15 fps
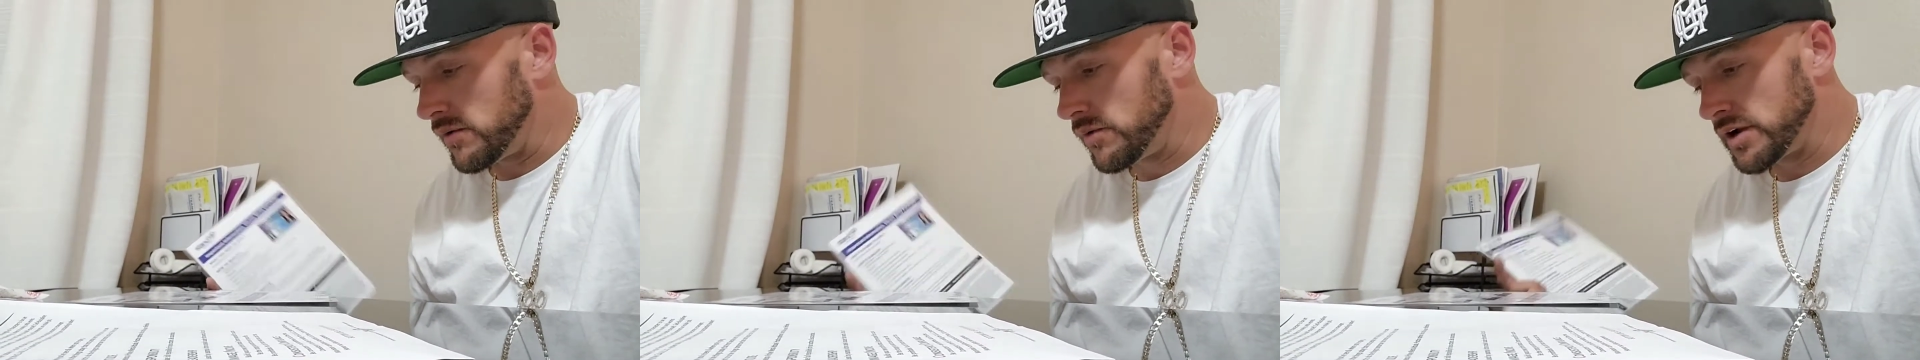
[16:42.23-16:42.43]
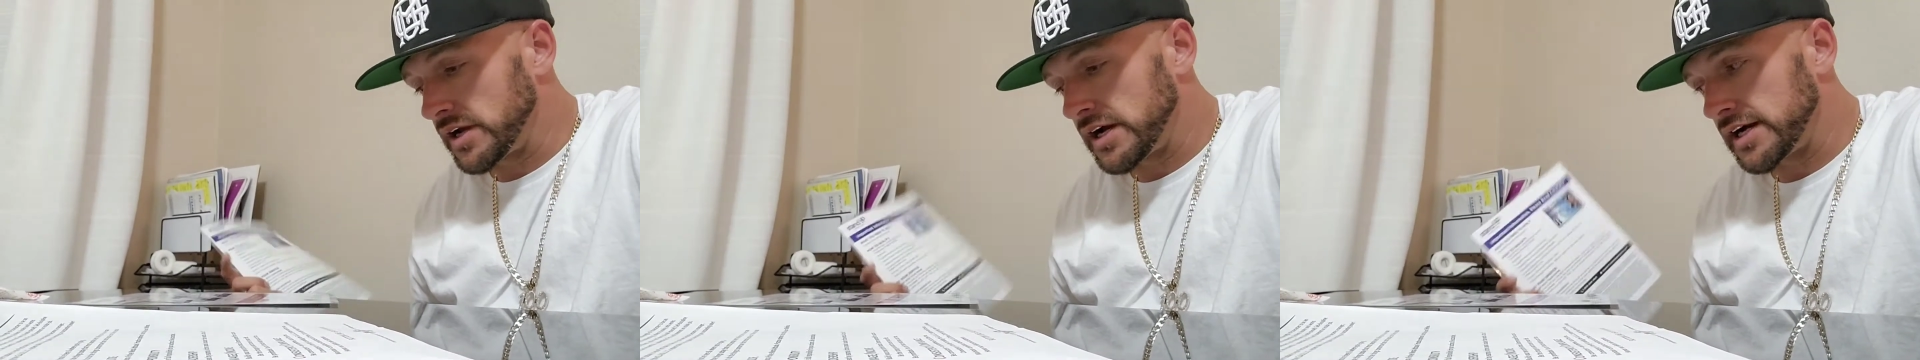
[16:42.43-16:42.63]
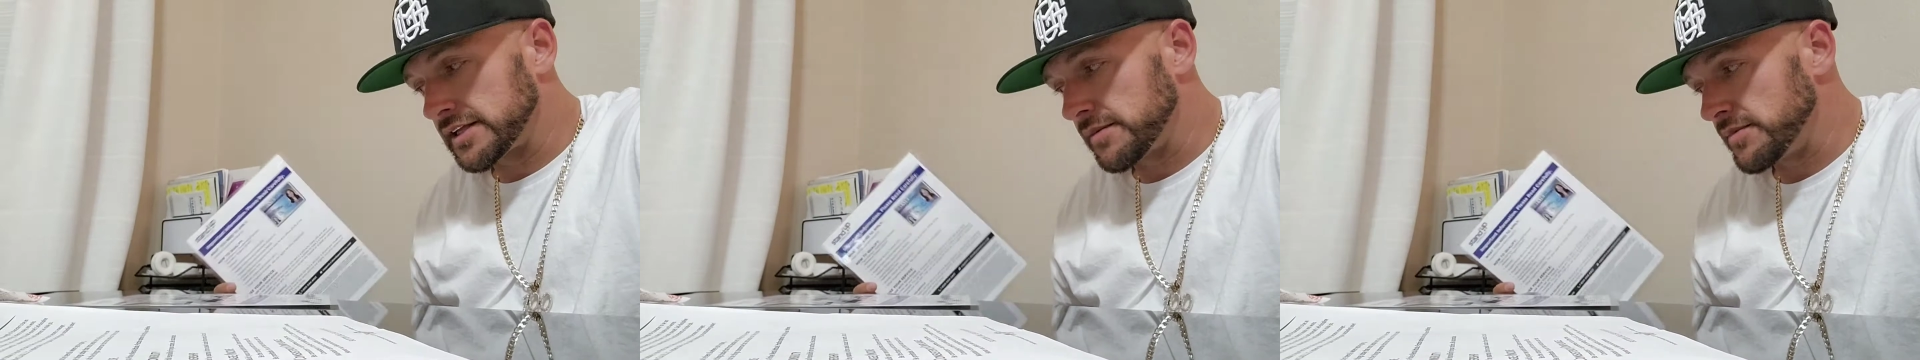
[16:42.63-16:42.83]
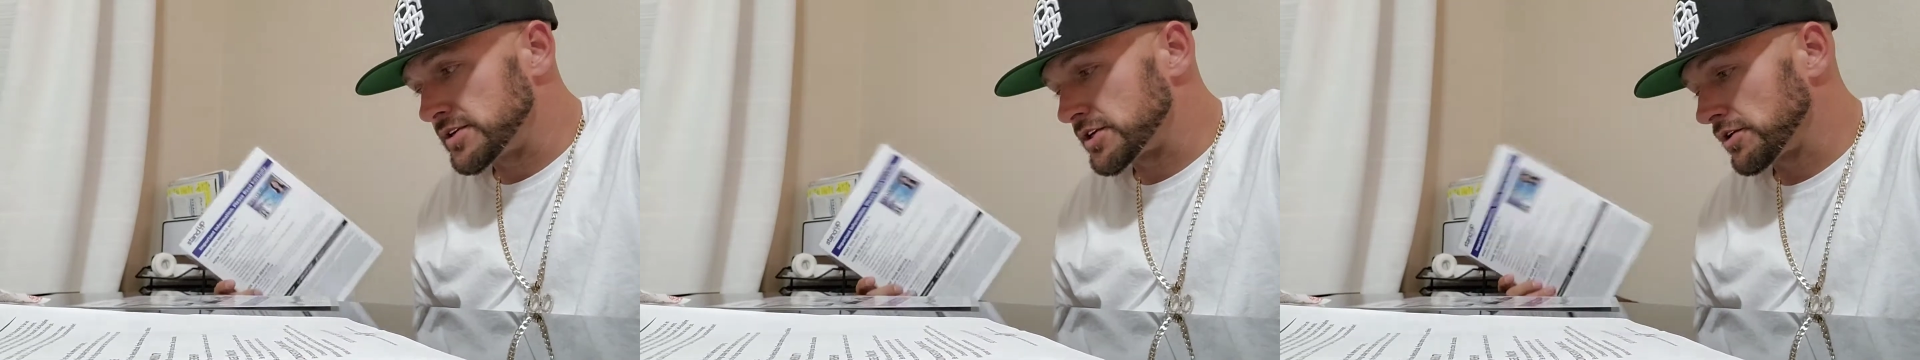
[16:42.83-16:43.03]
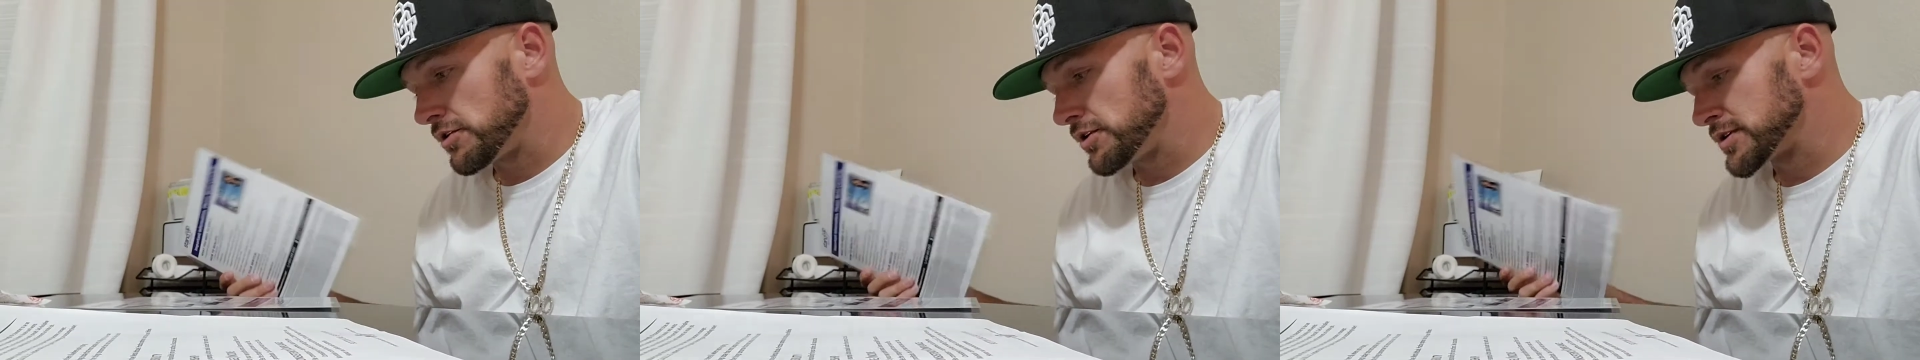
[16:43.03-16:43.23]
I went and got the
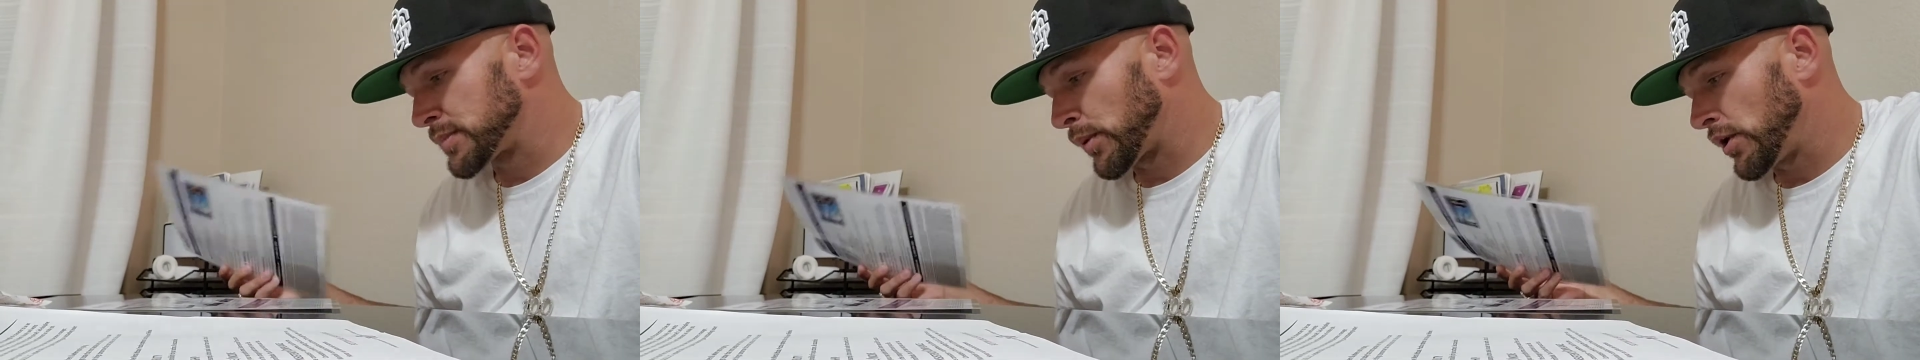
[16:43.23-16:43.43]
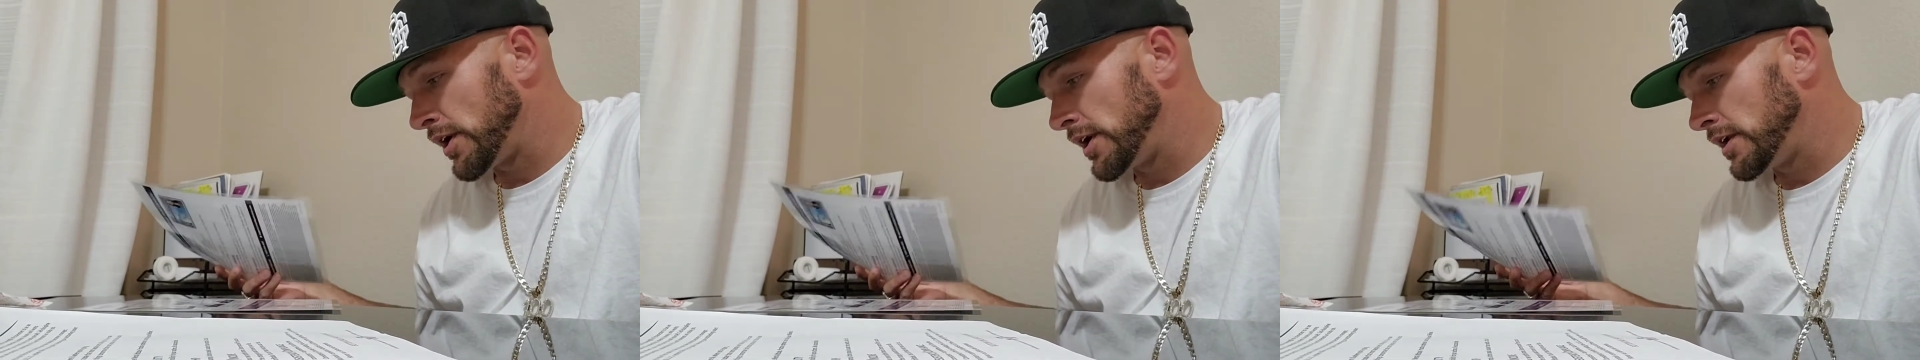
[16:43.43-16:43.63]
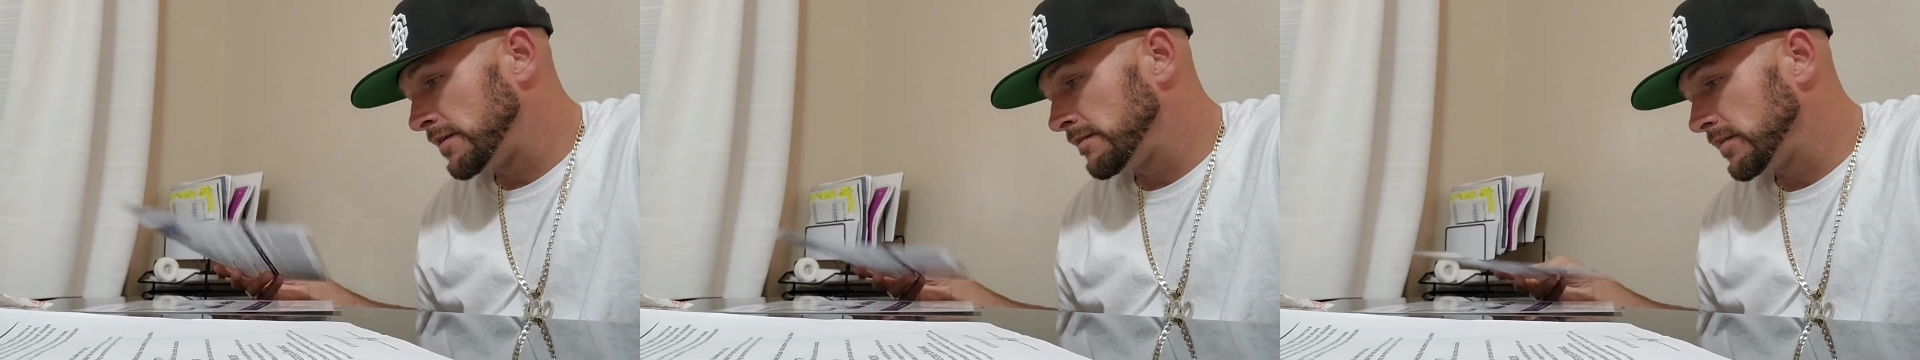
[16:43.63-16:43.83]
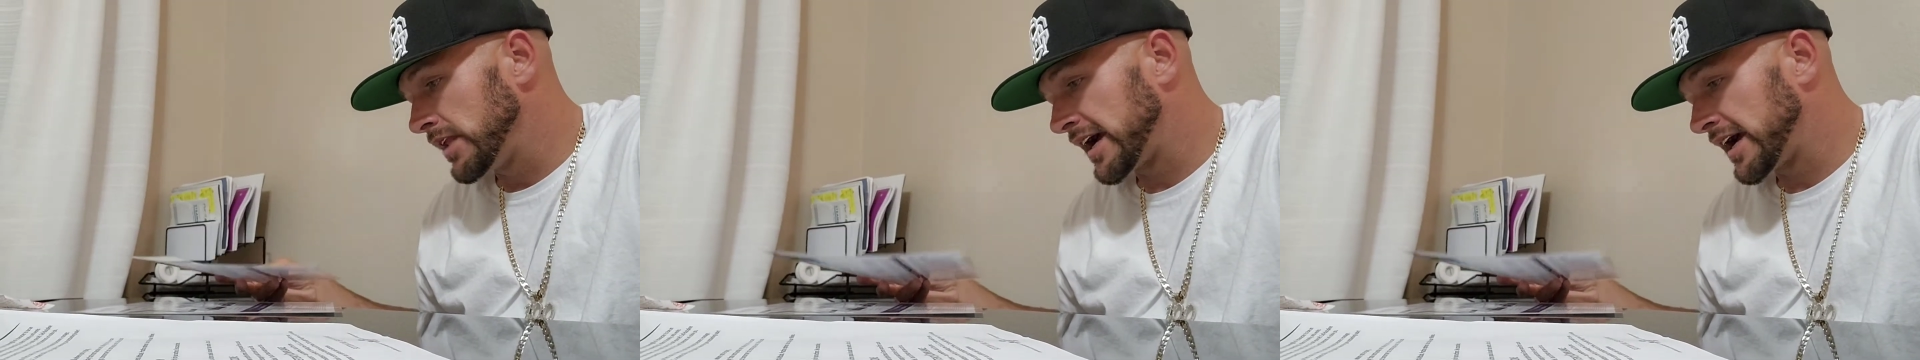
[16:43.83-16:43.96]
materials printed.